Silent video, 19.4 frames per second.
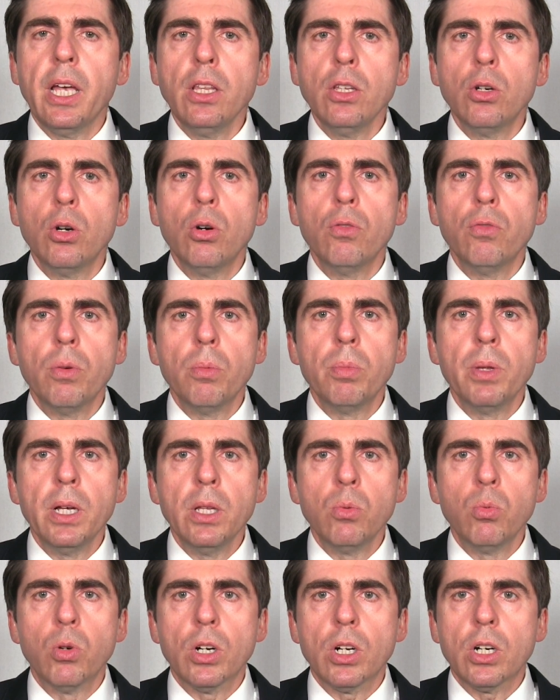and go for
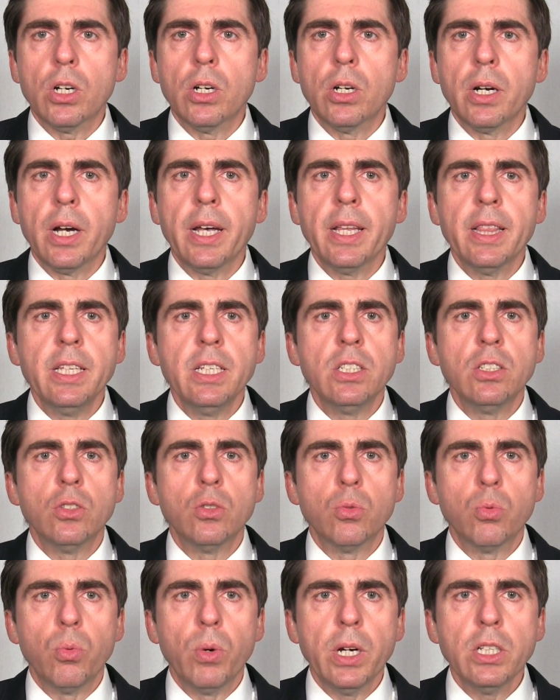blood work at
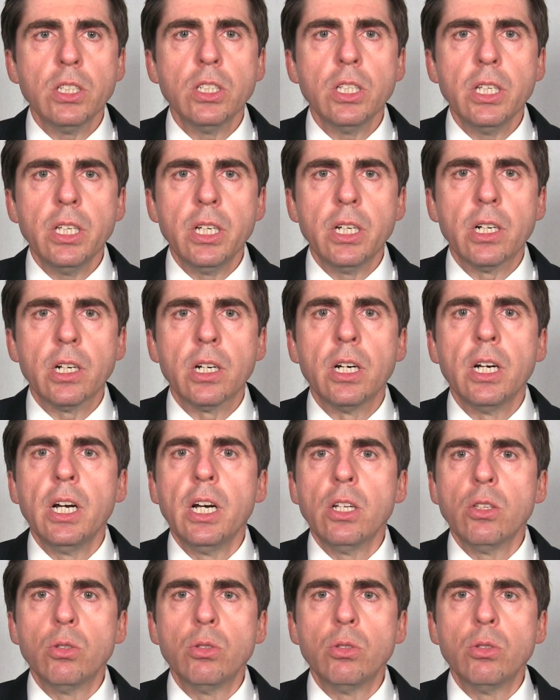least twice a year